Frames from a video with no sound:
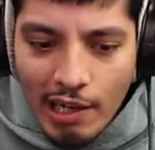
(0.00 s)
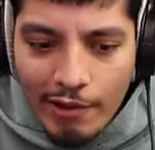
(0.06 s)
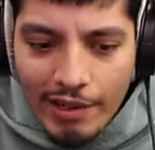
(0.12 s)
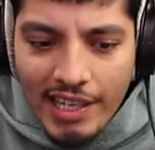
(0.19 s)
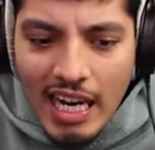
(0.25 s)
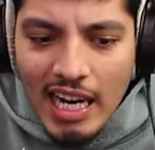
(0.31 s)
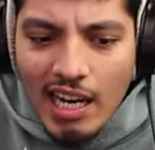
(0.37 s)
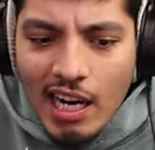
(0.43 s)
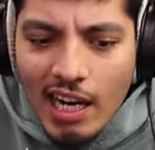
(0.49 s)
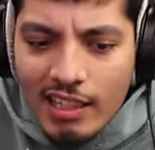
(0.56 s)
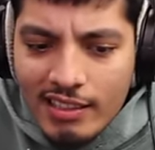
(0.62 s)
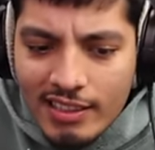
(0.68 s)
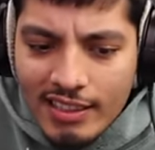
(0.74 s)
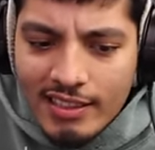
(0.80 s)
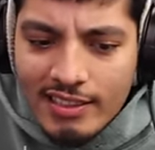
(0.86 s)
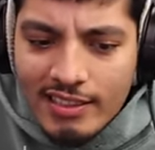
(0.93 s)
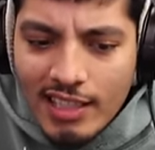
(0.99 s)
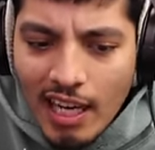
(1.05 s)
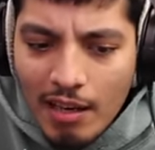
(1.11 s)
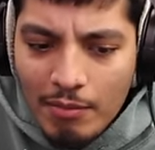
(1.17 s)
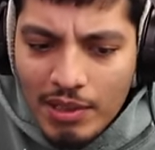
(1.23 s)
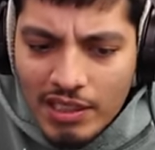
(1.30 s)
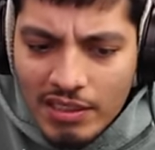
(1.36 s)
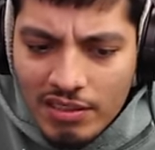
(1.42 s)
right, now we got Haunted
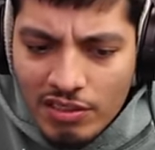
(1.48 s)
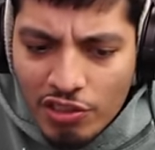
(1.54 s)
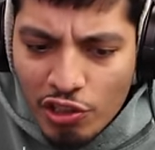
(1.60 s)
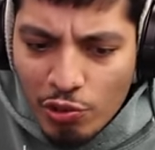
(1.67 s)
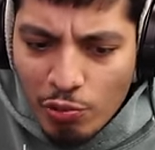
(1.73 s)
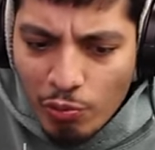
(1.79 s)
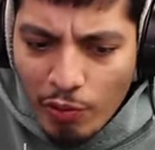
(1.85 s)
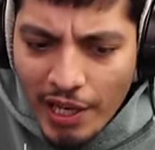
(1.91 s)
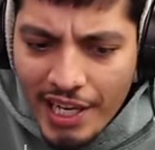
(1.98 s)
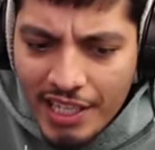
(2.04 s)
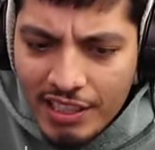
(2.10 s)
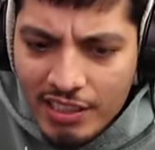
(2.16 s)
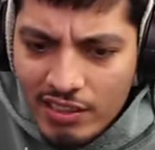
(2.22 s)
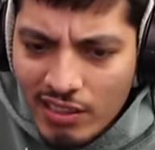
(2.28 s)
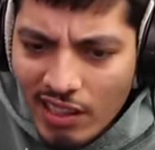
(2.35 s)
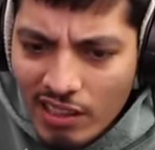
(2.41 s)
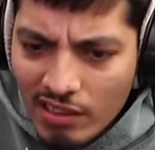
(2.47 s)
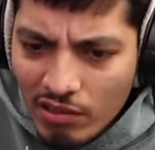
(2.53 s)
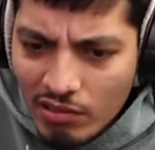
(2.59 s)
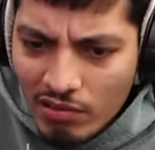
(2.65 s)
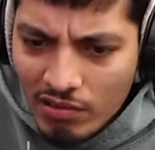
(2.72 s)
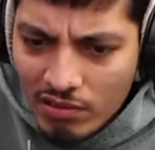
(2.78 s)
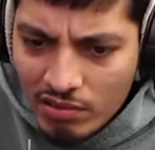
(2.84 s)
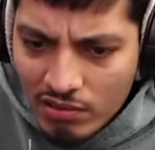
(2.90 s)
Thomas train
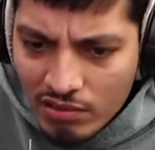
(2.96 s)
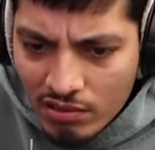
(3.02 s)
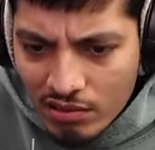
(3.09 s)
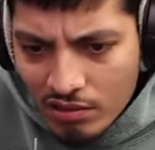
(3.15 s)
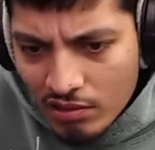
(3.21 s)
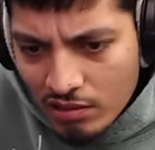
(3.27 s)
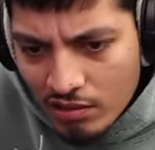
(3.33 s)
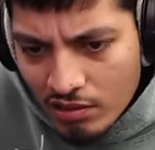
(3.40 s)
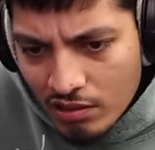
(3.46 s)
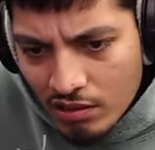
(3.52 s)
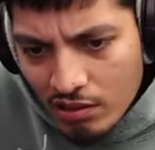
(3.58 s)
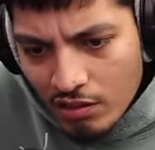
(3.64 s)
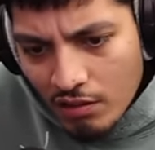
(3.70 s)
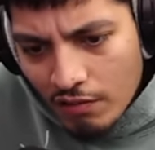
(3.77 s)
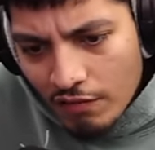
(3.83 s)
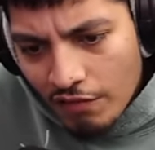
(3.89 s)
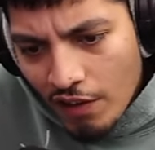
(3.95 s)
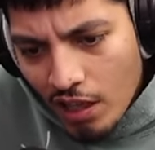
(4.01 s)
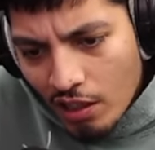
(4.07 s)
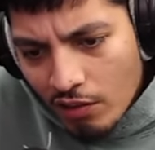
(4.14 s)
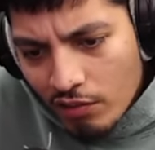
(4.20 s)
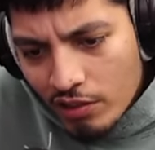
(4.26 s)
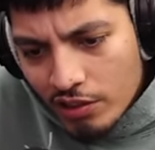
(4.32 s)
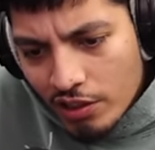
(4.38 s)
tunnel.
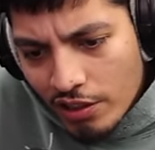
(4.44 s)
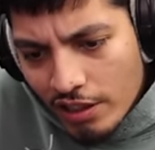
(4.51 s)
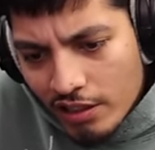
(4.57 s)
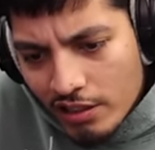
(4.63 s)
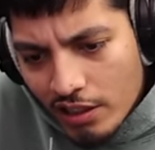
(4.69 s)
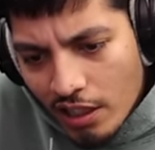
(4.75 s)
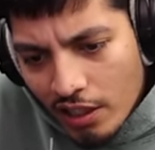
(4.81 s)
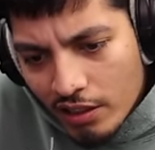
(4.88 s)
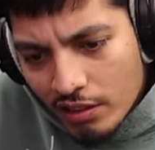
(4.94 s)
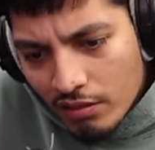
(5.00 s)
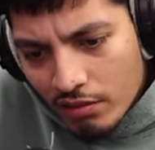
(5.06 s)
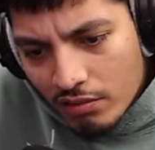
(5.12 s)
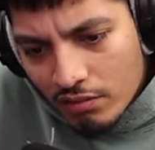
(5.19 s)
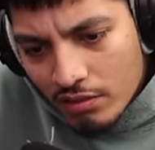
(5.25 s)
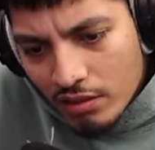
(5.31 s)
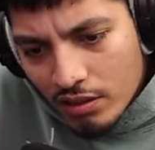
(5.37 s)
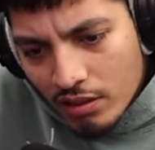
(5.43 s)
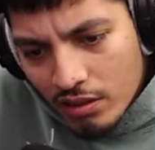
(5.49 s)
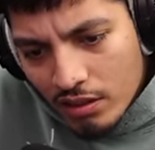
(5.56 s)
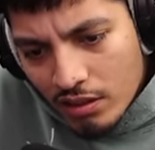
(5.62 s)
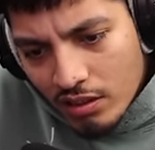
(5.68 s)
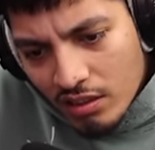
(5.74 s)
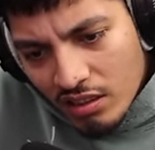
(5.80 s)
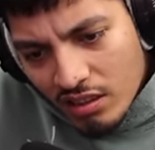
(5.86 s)
Follow into the tunnel.
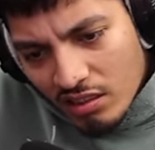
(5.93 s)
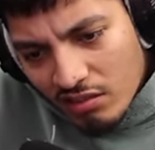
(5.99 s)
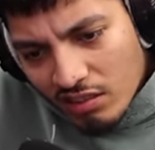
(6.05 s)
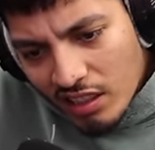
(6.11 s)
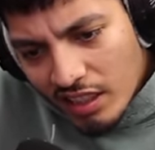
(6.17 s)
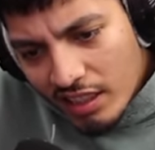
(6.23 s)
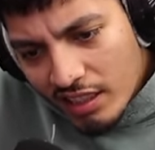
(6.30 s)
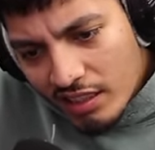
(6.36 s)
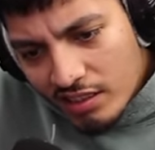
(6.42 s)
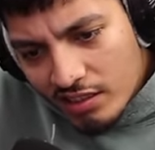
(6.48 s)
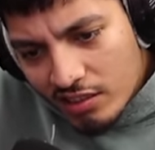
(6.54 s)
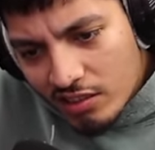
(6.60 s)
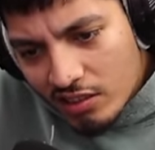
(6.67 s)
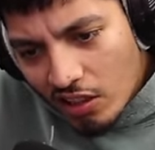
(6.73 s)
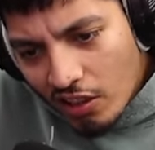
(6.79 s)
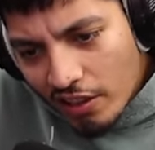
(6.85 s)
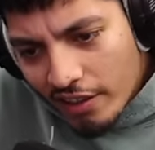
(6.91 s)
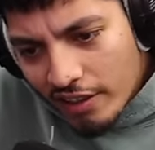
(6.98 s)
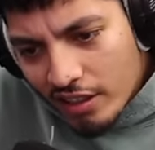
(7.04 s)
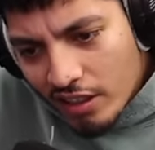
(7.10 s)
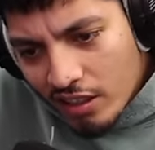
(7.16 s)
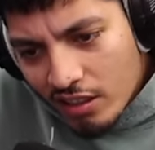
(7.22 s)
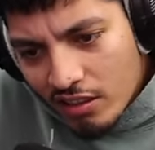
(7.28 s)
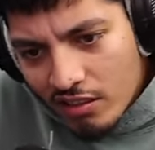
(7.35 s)
What?
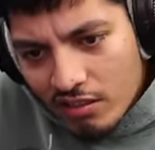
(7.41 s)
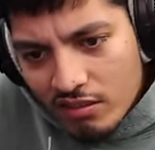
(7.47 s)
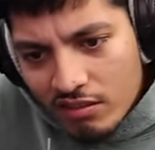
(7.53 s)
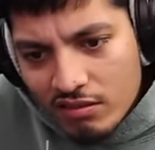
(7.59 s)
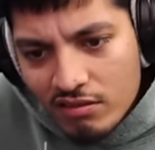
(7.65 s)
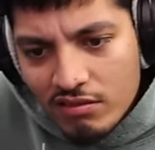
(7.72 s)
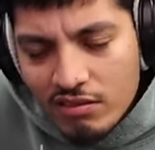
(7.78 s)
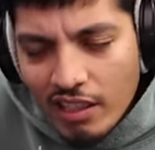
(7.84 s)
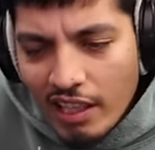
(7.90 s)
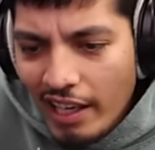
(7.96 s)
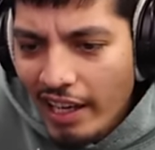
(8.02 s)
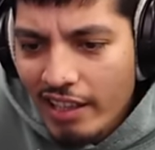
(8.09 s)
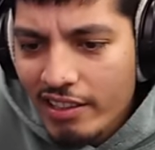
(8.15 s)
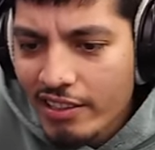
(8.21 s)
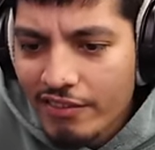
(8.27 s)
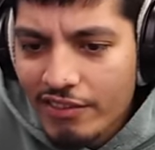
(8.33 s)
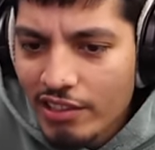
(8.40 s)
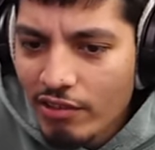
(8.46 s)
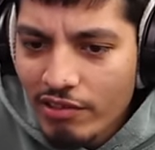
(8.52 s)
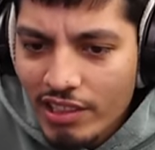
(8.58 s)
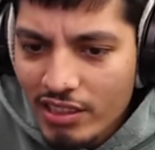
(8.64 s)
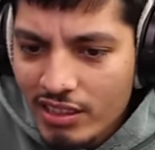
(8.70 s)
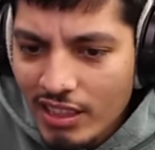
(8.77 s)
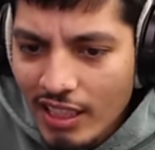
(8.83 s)
Dark. I don't even know
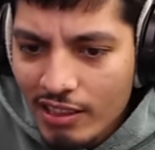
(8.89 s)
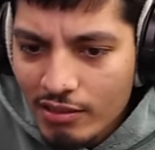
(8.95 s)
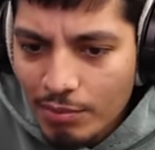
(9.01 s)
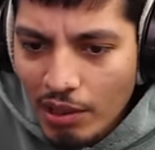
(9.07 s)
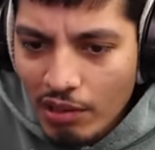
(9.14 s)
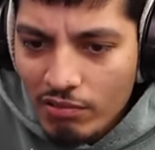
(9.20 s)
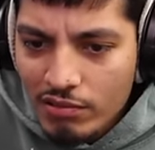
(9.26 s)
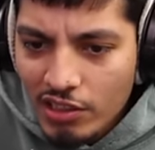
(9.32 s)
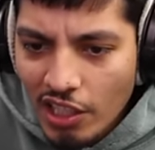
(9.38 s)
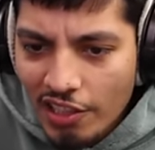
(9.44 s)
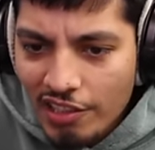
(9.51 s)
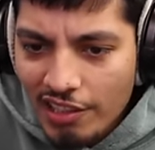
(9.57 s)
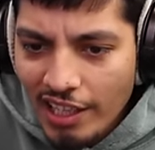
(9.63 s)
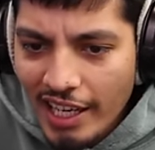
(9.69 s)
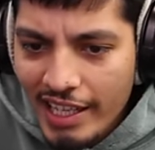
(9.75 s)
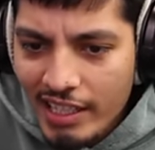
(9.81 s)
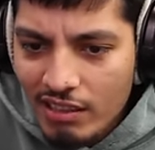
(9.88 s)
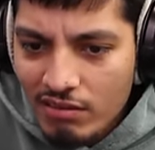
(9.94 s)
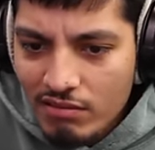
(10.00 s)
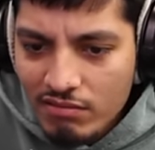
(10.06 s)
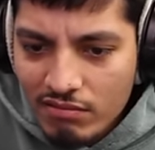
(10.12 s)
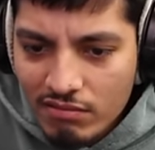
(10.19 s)
what it says, bro. Dark light.